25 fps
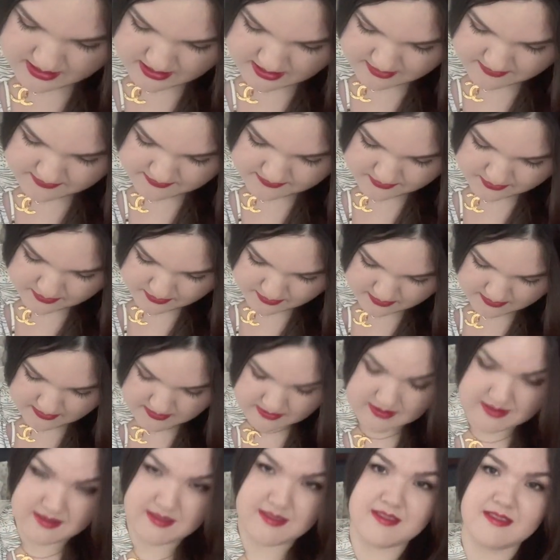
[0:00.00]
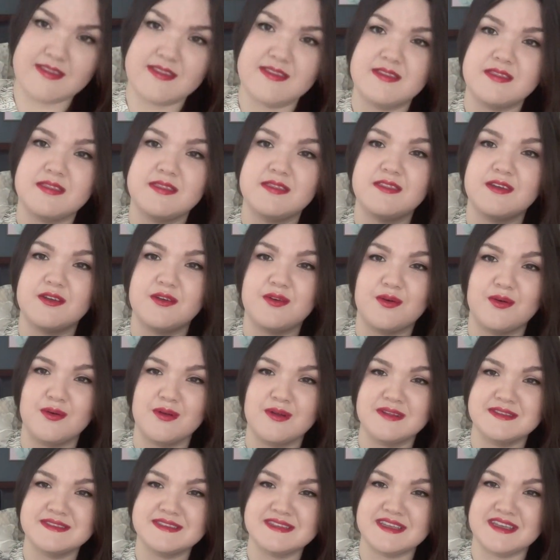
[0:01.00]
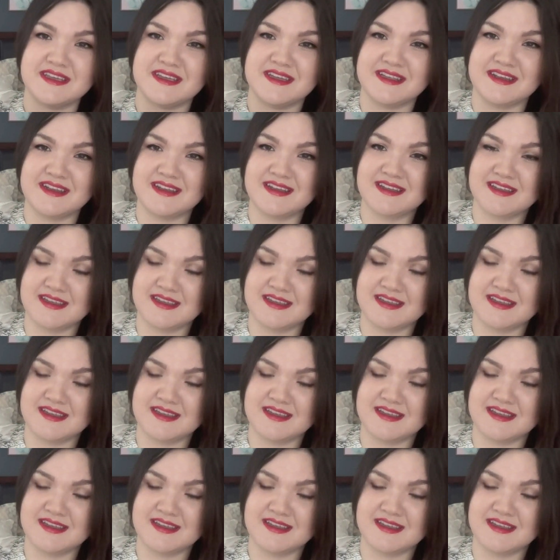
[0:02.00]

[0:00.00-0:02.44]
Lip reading: of fold the cords in.